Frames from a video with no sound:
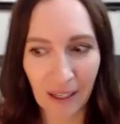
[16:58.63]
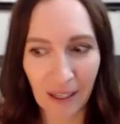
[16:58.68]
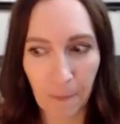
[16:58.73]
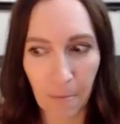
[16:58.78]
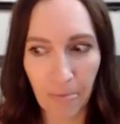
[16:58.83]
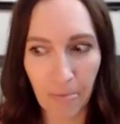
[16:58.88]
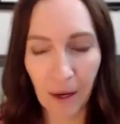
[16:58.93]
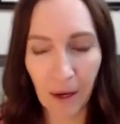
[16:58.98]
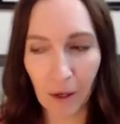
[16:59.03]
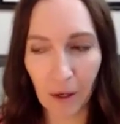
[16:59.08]

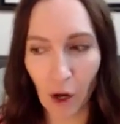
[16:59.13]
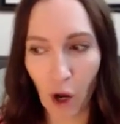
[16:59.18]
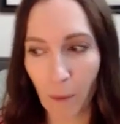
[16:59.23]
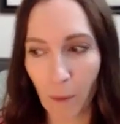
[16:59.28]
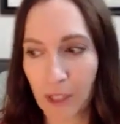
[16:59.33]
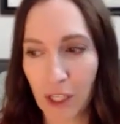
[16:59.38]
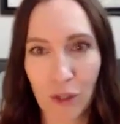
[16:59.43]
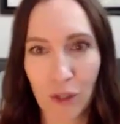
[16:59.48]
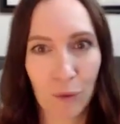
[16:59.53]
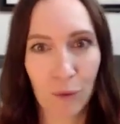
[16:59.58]
they're in
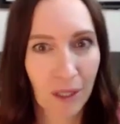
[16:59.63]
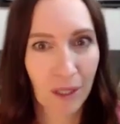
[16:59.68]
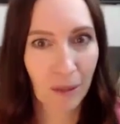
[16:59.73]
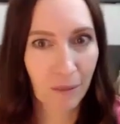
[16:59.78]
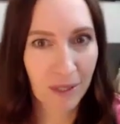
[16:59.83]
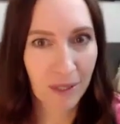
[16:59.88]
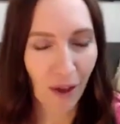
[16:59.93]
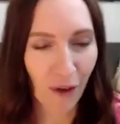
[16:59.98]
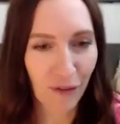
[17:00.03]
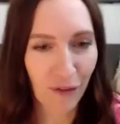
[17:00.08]
competition with
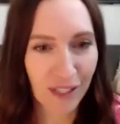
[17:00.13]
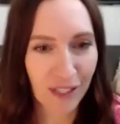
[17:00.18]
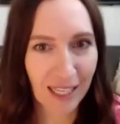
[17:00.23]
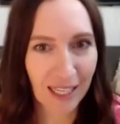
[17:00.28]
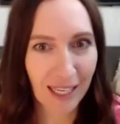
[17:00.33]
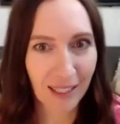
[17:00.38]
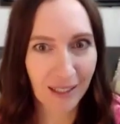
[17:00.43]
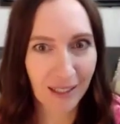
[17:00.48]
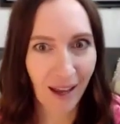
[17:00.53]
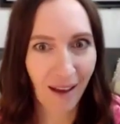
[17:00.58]
themselves and they
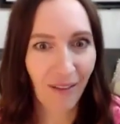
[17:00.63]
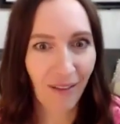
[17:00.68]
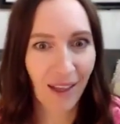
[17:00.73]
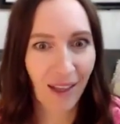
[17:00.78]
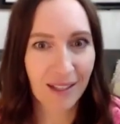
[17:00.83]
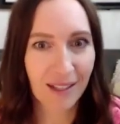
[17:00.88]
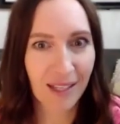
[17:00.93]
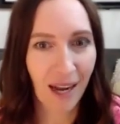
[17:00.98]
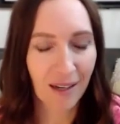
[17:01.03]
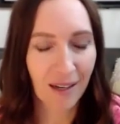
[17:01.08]
get to have
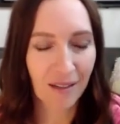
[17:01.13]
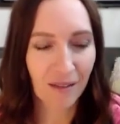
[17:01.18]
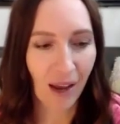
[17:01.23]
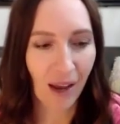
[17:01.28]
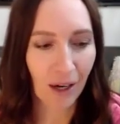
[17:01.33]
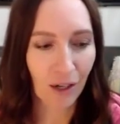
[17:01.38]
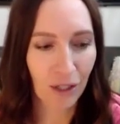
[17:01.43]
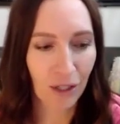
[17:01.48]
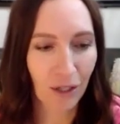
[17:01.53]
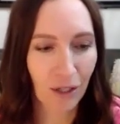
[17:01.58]
that
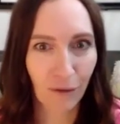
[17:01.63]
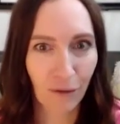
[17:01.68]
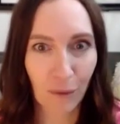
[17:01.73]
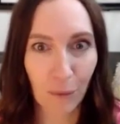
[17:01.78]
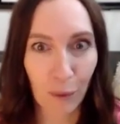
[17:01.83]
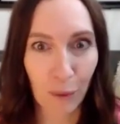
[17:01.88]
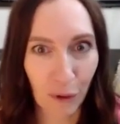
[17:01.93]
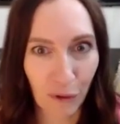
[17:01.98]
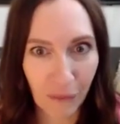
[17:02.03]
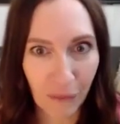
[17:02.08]
satisfaction of
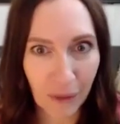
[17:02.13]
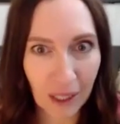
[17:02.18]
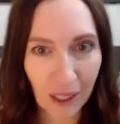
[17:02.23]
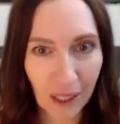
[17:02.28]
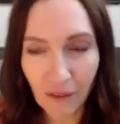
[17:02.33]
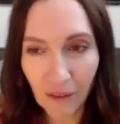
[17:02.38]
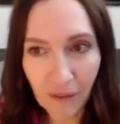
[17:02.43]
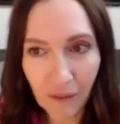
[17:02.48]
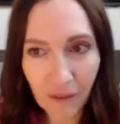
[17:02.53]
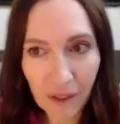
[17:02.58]
improvement,
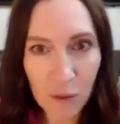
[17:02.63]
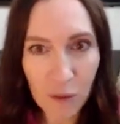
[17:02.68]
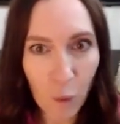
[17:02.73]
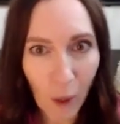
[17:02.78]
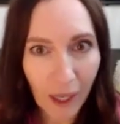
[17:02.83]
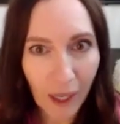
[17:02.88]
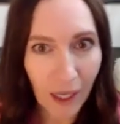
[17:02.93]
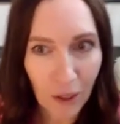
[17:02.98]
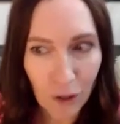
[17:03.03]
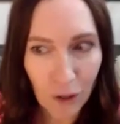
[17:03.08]
even if it's
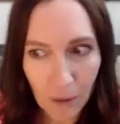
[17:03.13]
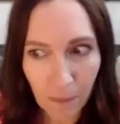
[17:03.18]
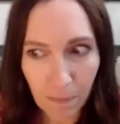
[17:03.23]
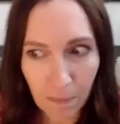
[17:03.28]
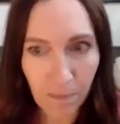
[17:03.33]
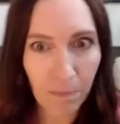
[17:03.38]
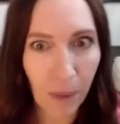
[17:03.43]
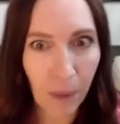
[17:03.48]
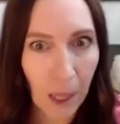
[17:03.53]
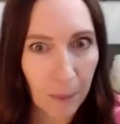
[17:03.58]
one extra
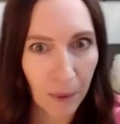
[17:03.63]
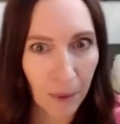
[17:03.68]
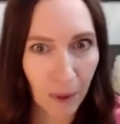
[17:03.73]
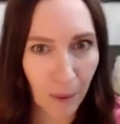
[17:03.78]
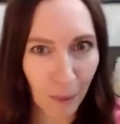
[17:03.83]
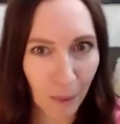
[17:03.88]
bop of the